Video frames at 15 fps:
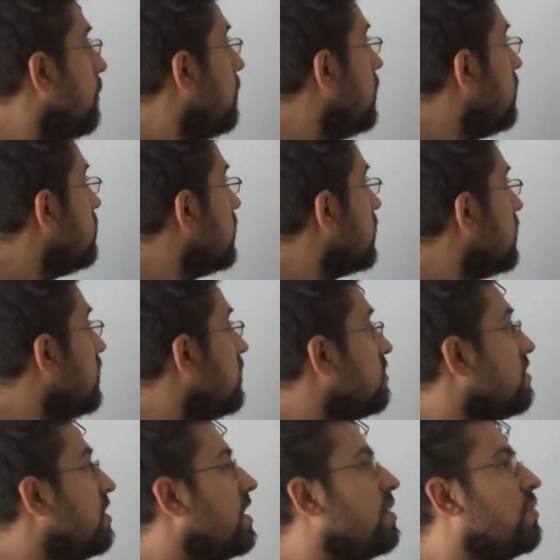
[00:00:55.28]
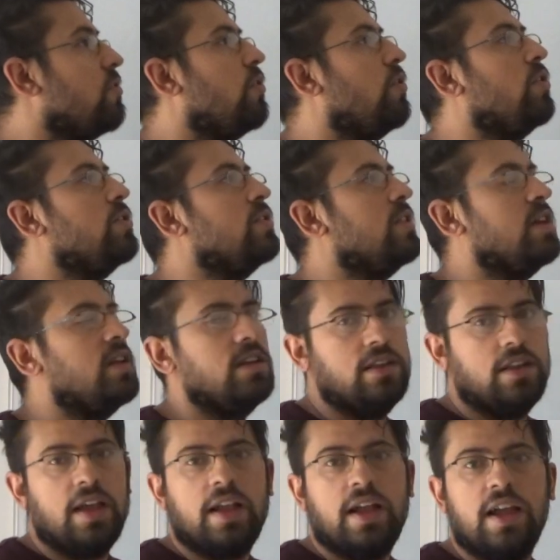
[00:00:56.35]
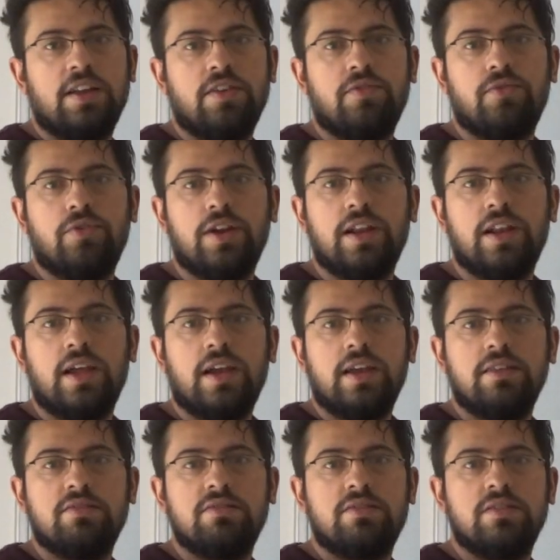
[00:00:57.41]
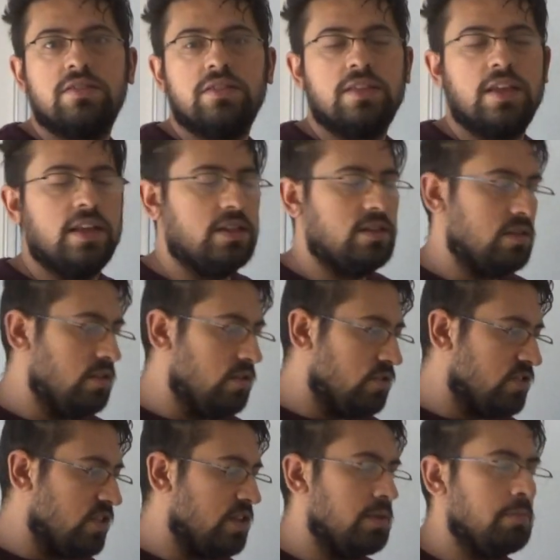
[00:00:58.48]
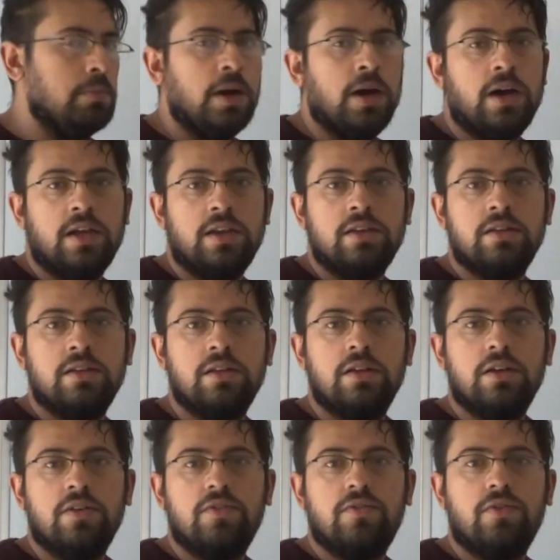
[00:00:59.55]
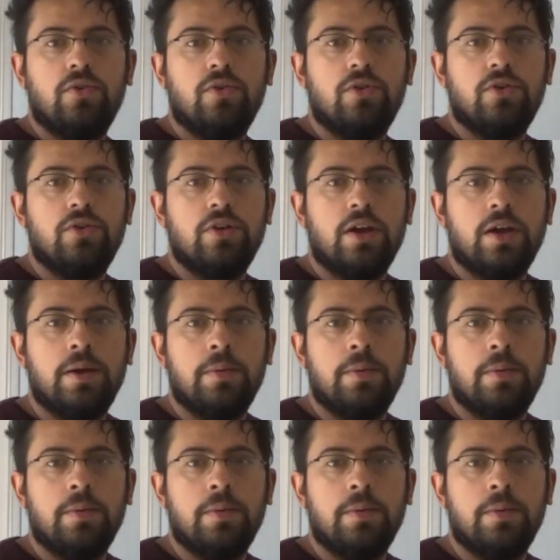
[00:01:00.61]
Basically, it's later on that I kind of realized that there's a demand for